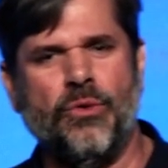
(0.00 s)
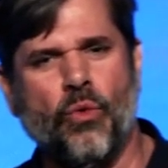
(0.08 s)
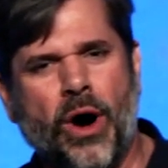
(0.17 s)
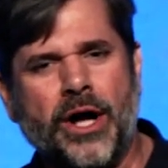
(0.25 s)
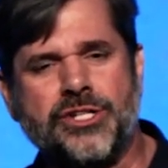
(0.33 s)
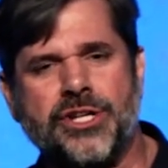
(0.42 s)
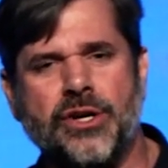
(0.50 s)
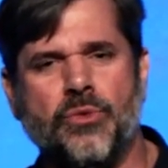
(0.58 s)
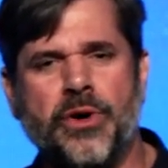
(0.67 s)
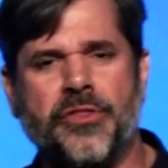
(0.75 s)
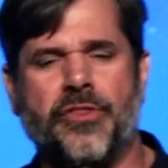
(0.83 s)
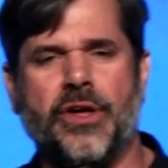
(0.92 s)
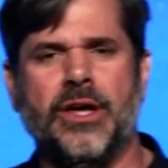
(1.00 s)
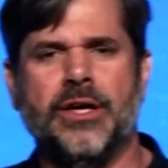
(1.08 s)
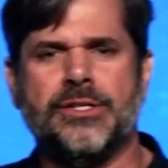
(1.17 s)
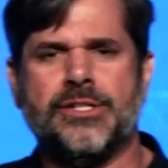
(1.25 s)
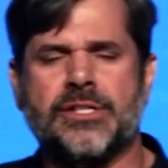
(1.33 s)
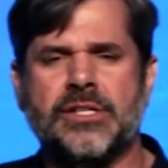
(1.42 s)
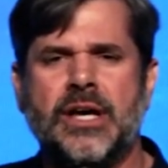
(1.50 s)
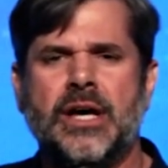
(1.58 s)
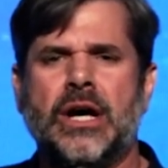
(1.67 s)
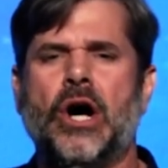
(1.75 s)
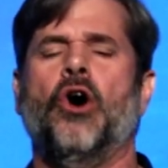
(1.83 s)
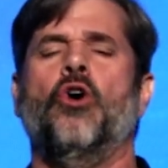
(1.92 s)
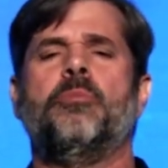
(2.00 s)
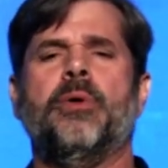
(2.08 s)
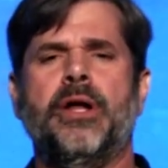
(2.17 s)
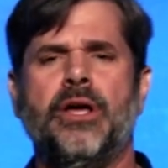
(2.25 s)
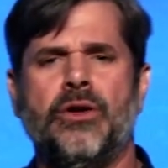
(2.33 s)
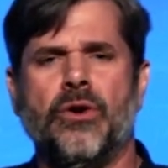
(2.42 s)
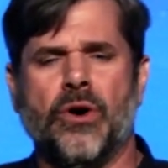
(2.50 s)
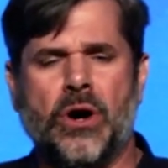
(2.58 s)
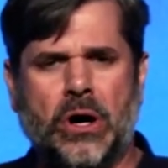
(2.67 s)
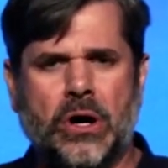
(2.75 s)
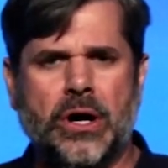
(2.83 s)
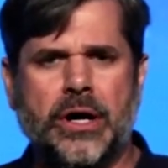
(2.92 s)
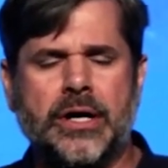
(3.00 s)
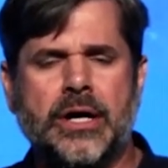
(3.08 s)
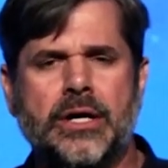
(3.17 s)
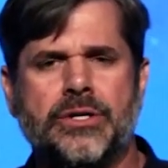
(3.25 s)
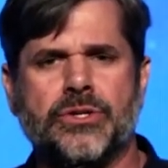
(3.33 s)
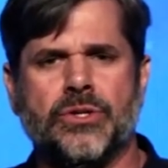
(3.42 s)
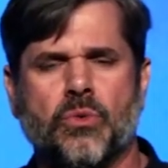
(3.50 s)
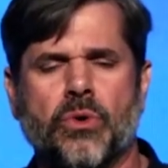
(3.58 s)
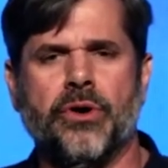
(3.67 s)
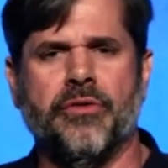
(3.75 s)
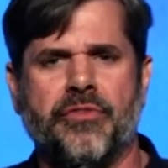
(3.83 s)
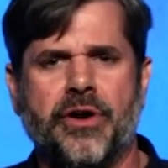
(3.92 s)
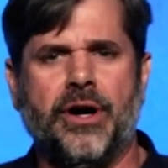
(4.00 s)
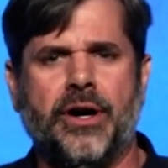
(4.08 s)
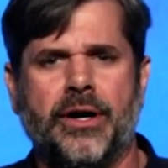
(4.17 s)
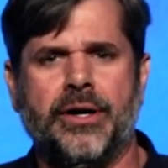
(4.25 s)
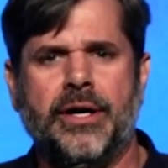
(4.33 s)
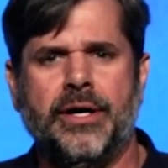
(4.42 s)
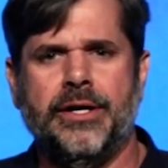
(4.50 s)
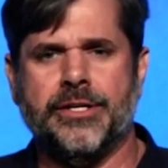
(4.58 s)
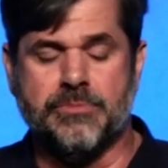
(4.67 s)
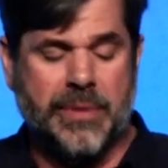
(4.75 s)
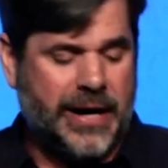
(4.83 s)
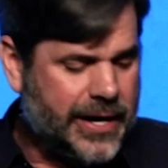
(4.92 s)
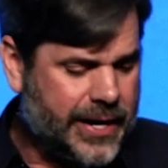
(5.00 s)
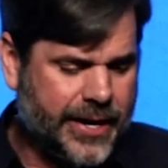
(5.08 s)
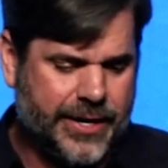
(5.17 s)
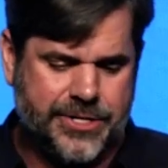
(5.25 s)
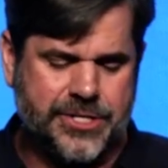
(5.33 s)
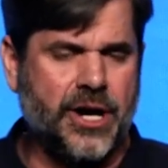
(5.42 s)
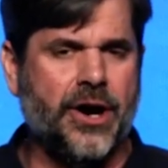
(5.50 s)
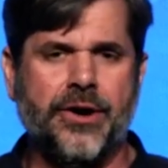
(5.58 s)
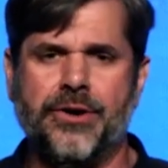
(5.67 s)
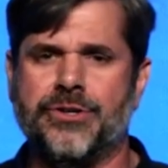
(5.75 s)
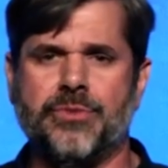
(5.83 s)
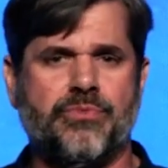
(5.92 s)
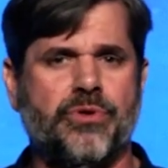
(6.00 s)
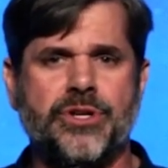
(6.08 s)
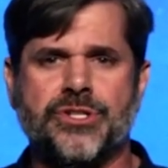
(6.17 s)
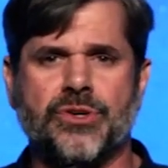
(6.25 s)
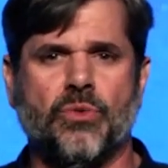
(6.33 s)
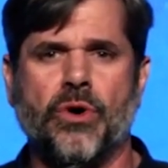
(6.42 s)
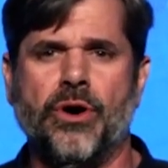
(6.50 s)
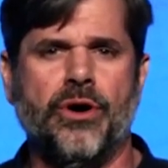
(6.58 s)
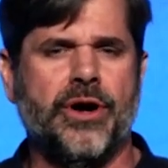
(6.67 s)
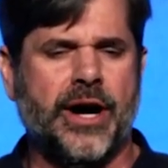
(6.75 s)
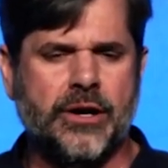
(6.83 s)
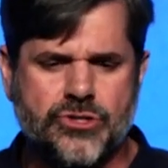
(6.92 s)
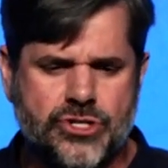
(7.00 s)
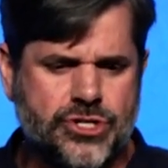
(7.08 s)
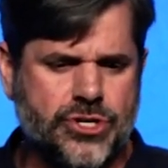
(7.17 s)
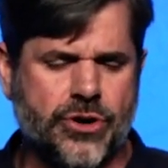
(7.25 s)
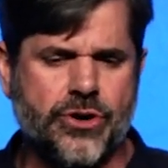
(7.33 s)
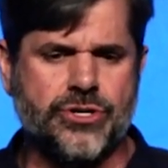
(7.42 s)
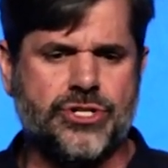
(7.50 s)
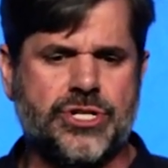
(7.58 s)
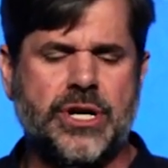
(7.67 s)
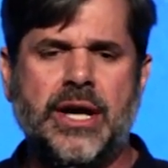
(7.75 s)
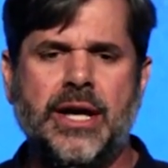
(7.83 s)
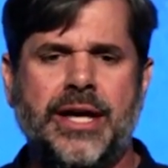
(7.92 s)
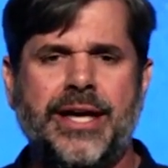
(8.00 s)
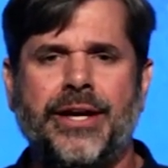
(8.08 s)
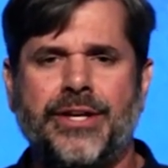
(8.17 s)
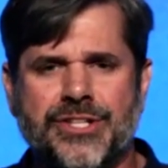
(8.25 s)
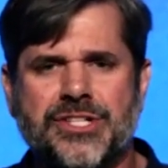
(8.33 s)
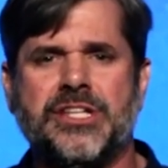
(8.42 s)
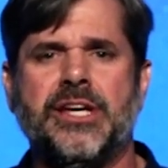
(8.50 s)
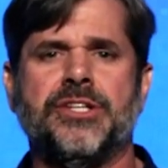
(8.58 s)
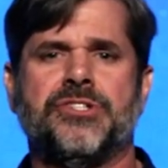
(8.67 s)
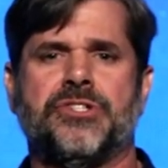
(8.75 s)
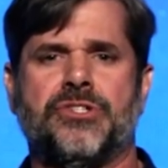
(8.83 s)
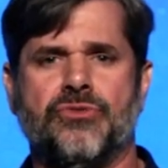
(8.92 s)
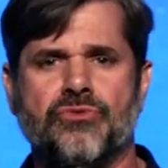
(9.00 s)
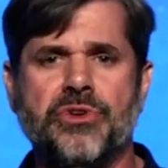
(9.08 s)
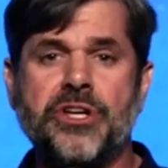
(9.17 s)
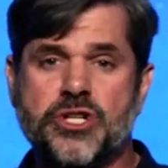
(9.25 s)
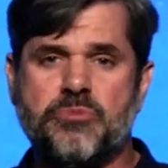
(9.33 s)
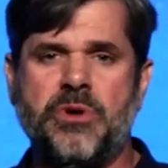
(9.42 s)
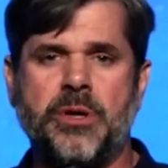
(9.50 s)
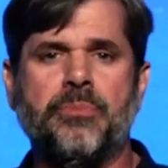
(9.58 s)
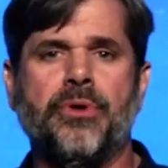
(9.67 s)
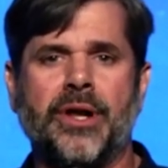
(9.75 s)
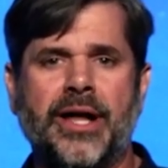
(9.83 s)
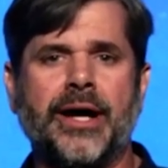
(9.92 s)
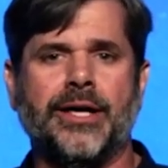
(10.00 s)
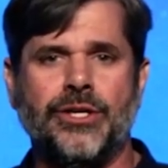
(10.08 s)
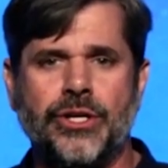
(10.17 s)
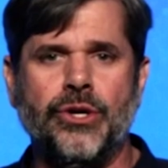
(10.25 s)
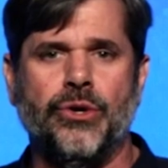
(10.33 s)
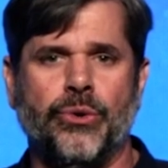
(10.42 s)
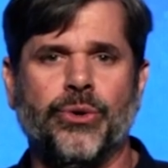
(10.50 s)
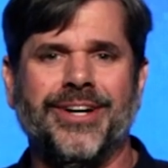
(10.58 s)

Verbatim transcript: watching with us opening your heart to the Word of God. It's my highest honor to preach the Word. Our church exists to reach people like you.